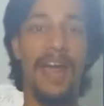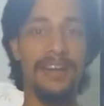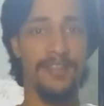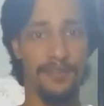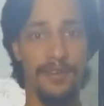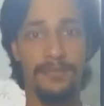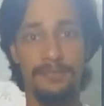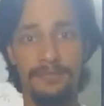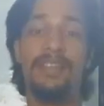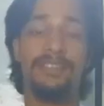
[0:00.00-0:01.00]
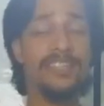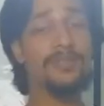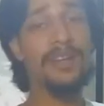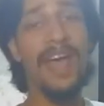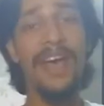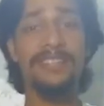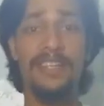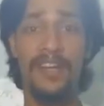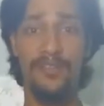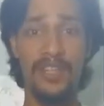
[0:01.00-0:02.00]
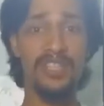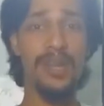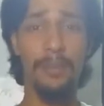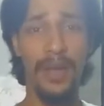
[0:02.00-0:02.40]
that differ. This one has a conventional